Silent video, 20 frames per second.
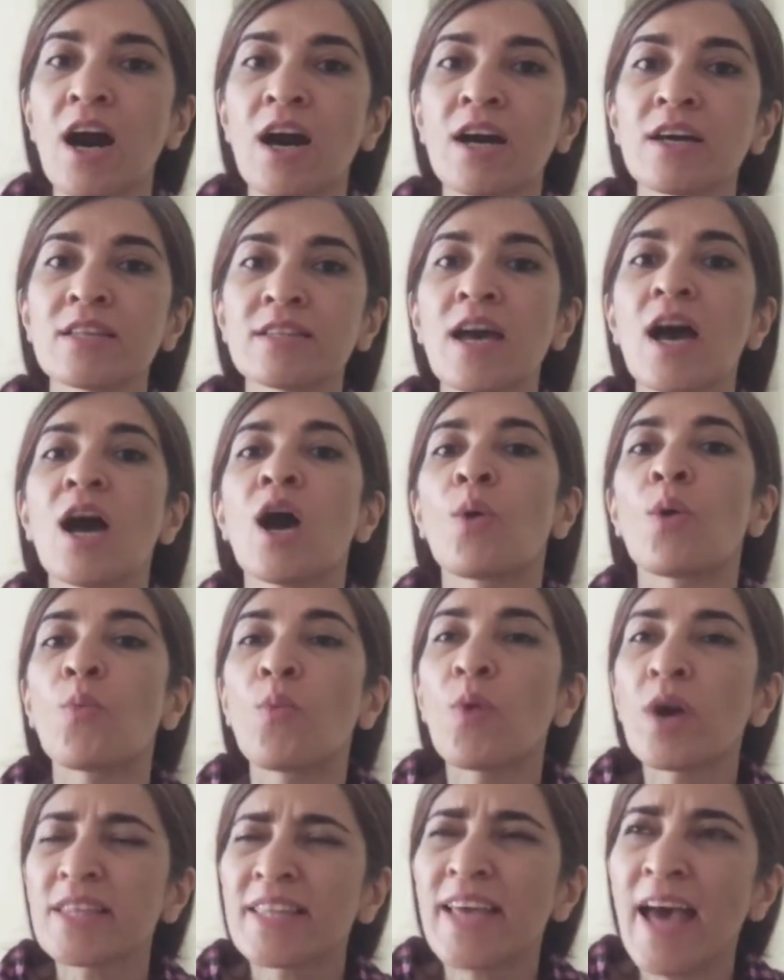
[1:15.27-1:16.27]
on
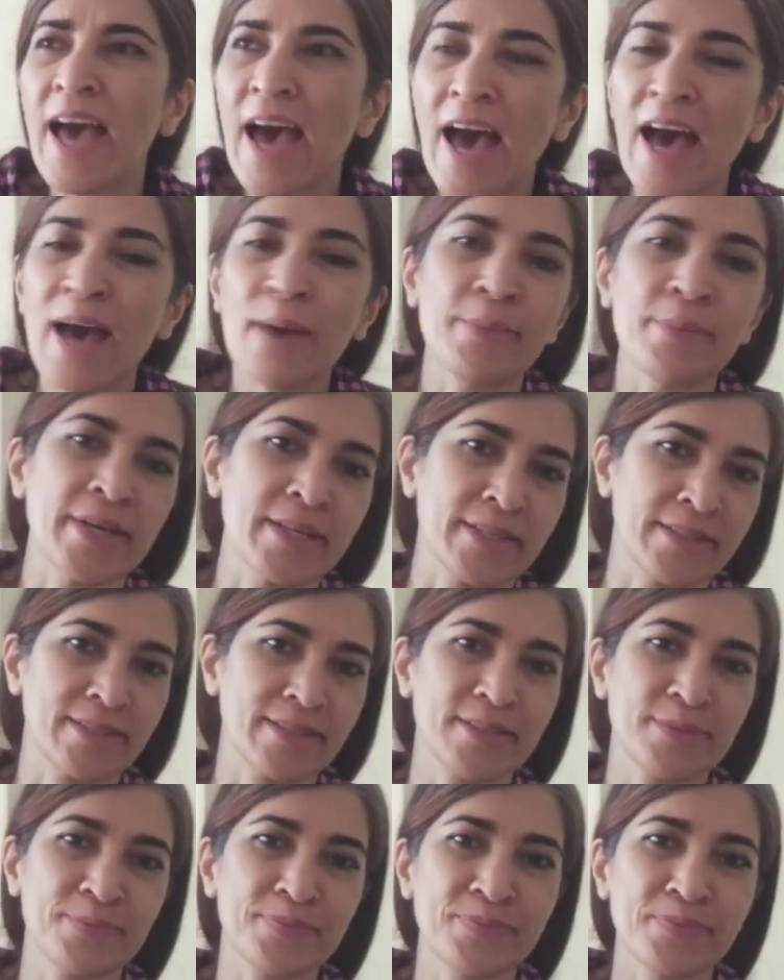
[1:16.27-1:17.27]
what
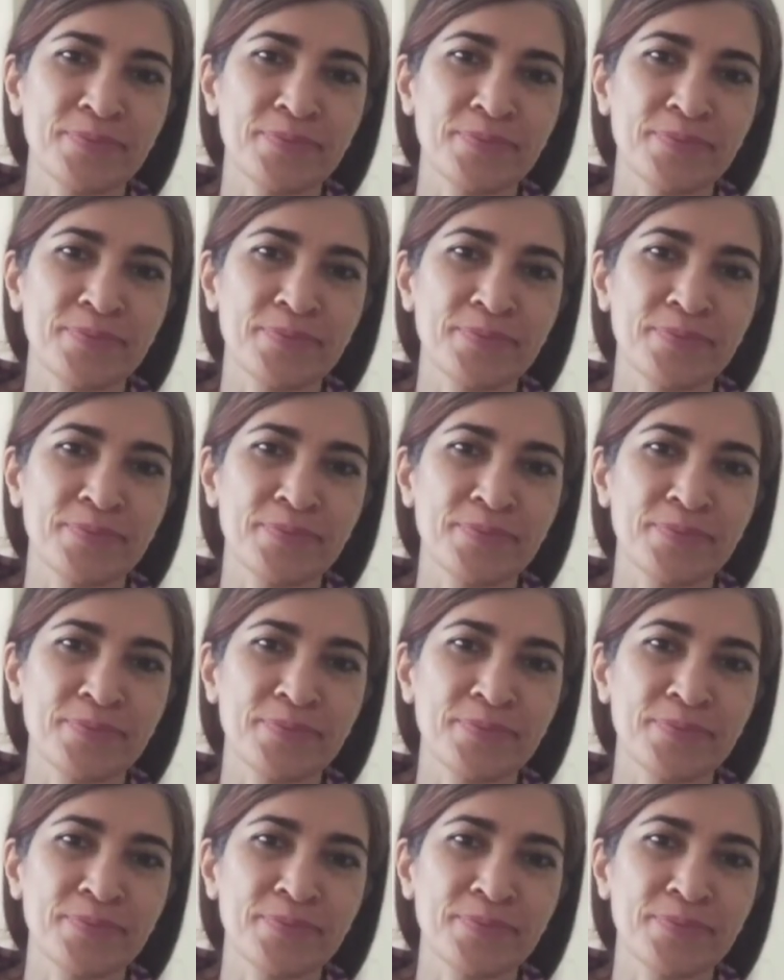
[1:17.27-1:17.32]
happened.